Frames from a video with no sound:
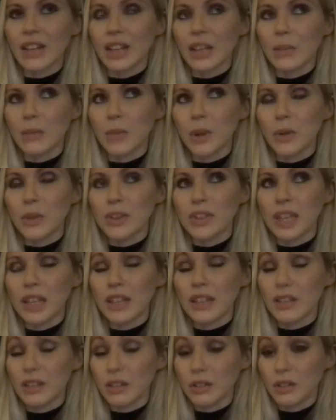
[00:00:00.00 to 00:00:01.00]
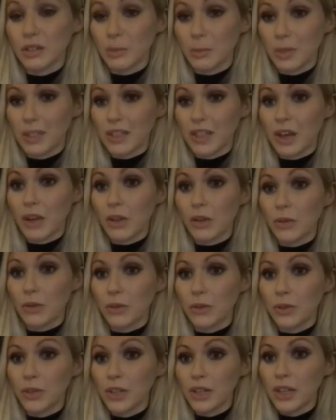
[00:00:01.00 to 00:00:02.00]
like most singers, including
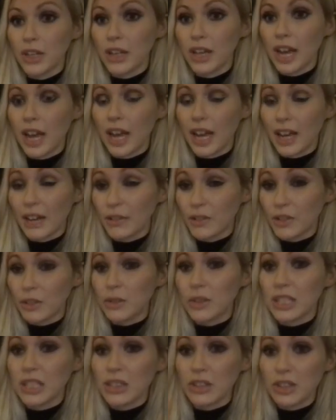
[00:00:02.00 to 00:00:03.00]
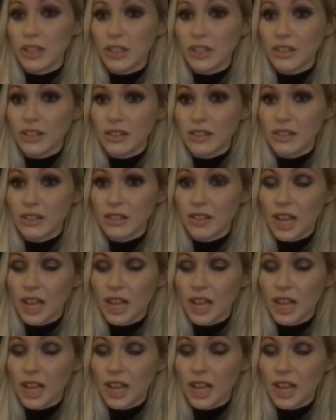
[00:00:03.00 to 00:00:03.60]
myself, I have 2 teachers.